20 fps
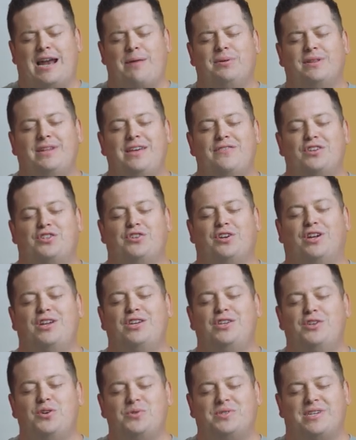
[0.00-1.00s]
I believe that you're
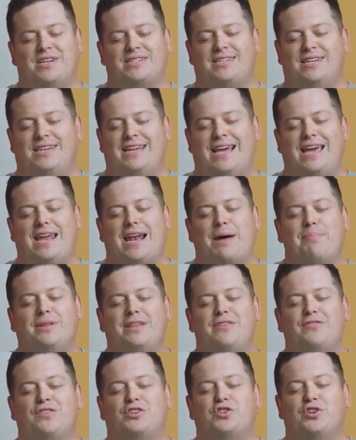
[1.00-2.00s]
going to use us today, and I
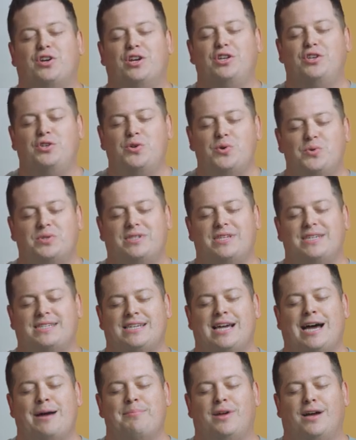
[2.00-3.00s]
believe that you're going to use this
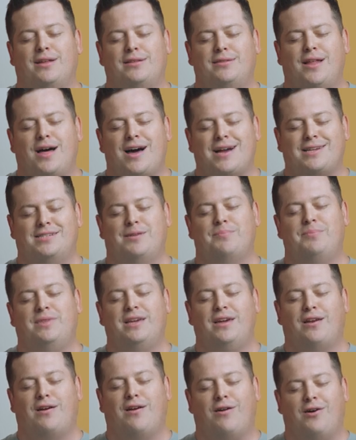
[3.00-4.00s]
time to unlock
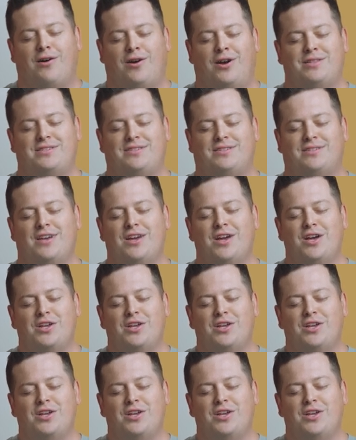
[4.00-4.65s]
something in our hearts.